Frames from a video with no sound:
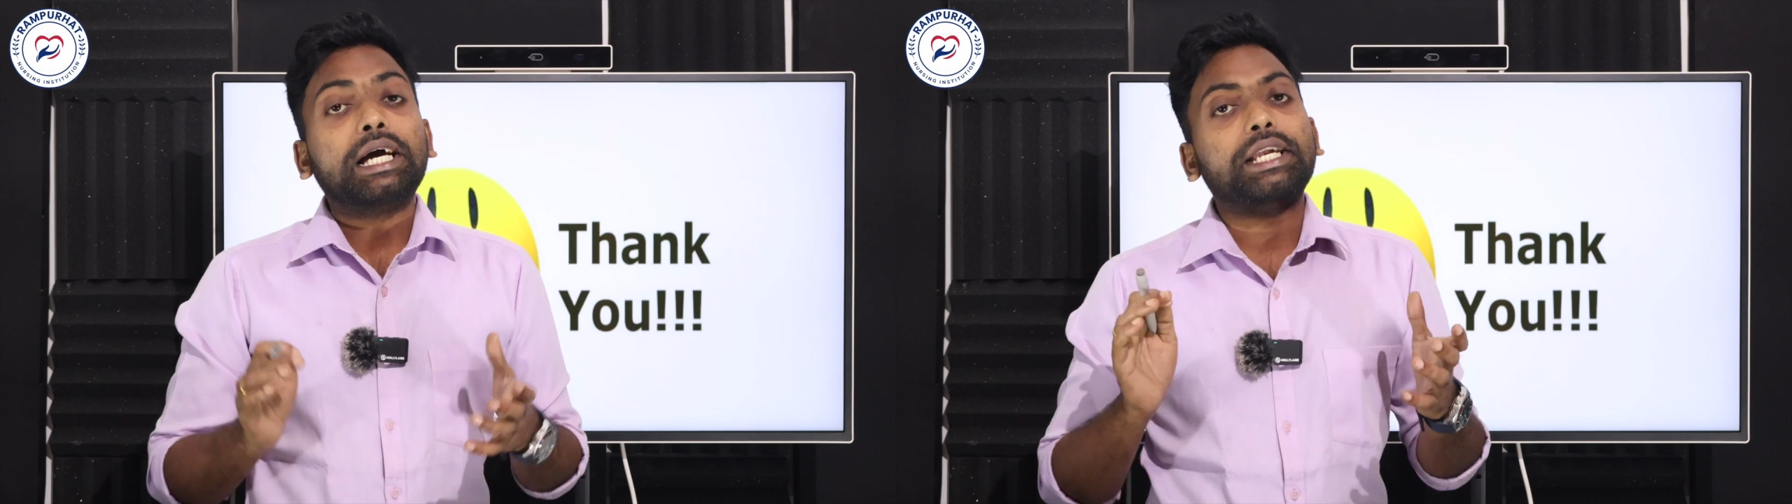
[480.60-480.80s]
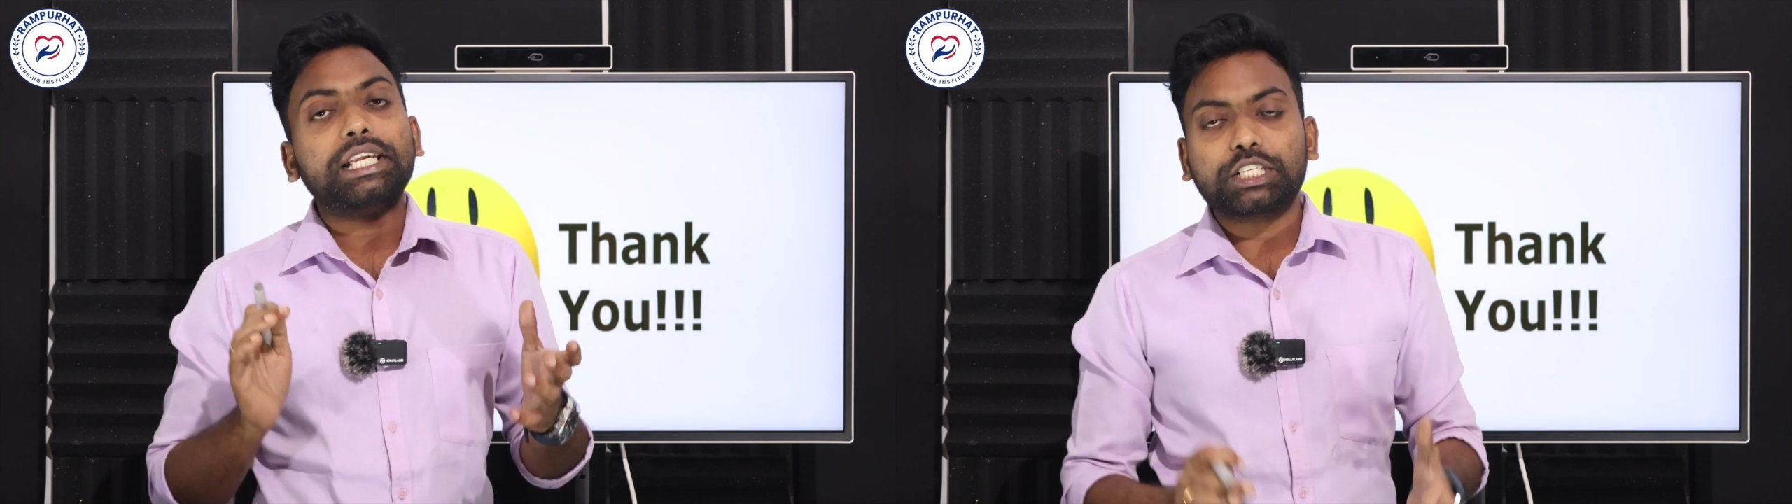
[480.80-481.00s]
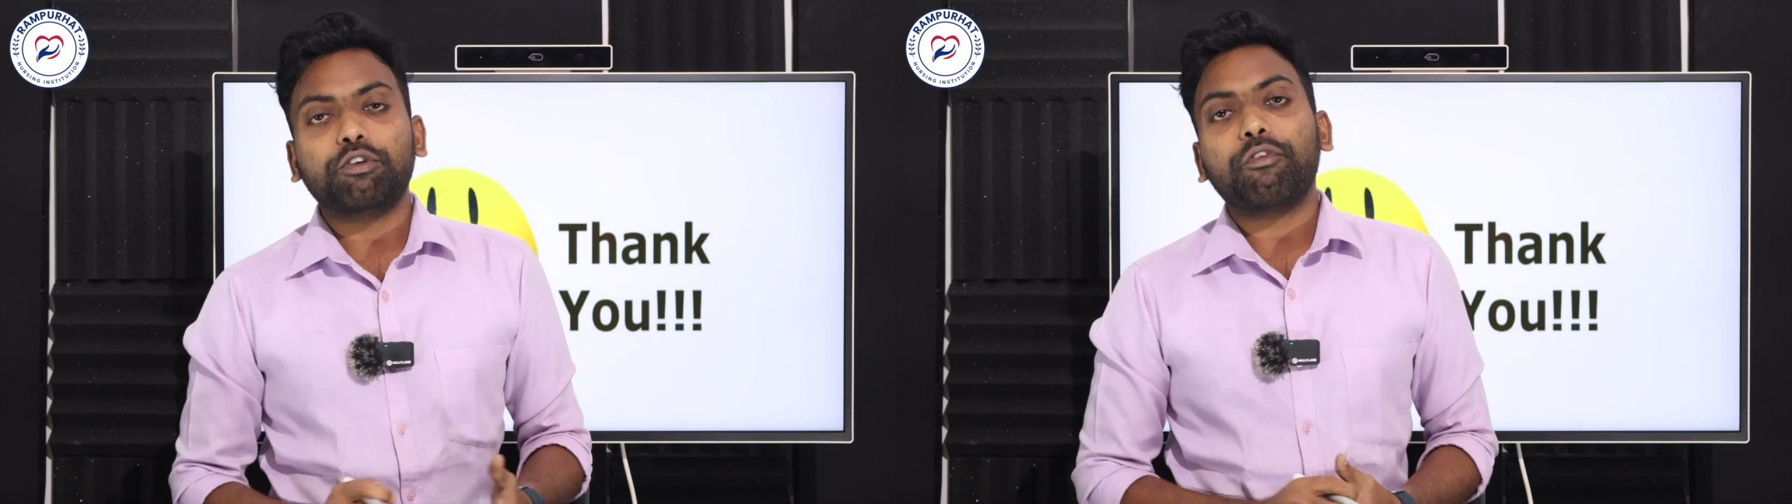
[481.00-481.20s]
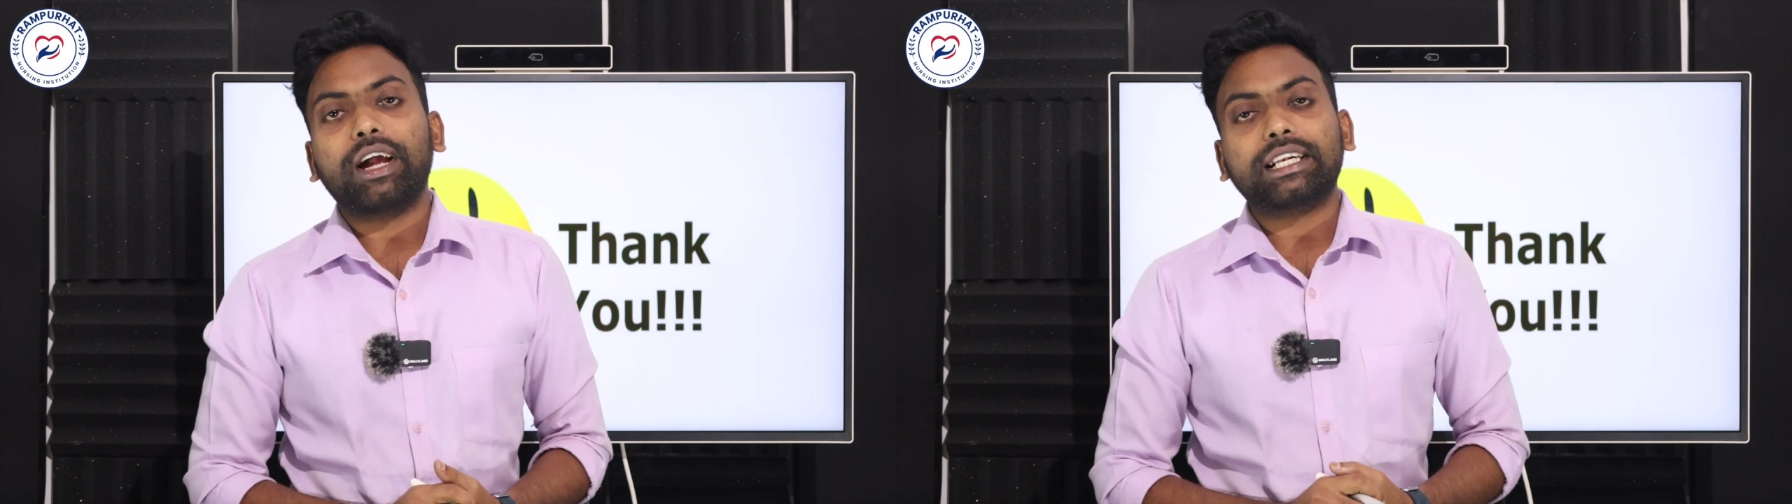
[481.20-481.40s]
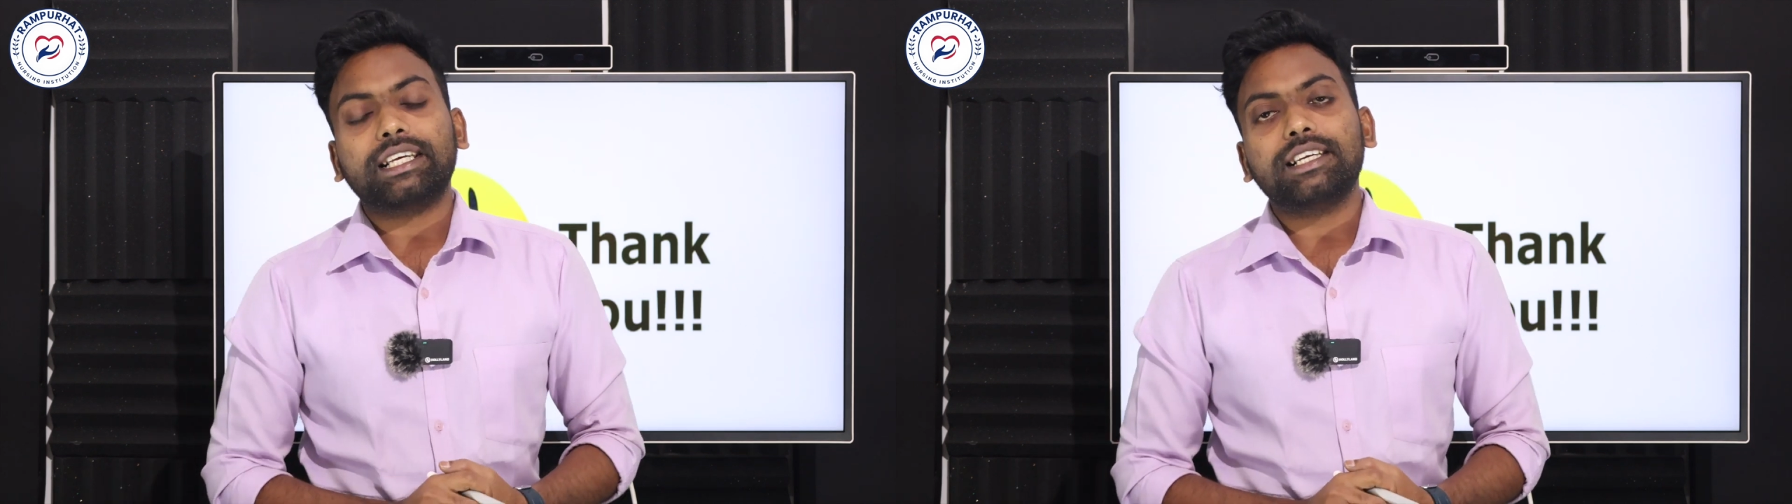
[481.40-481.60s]
risk
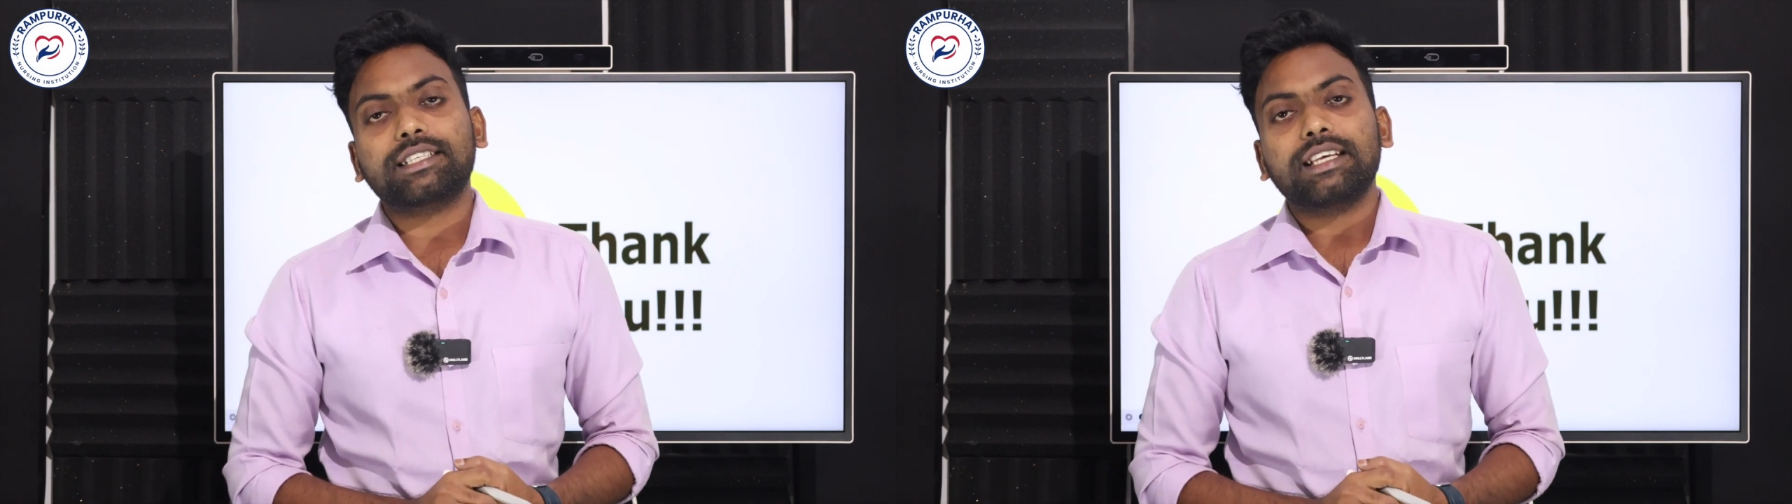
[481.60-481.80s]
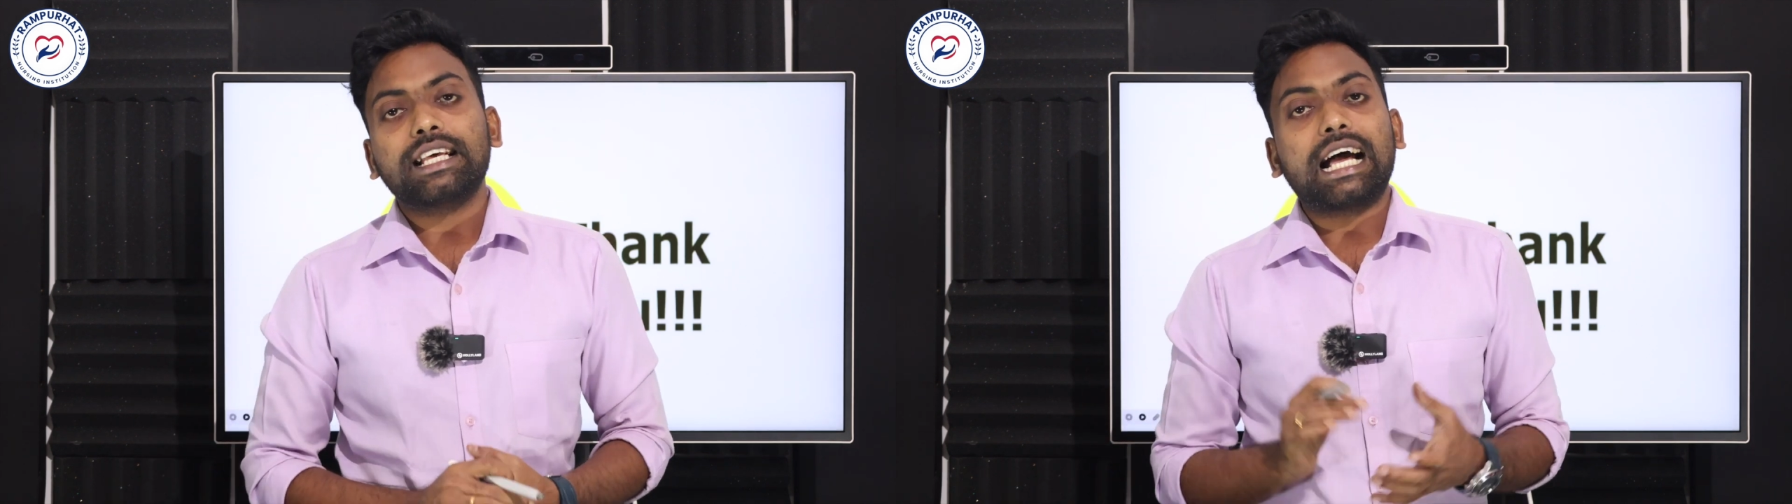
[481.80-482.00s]
factors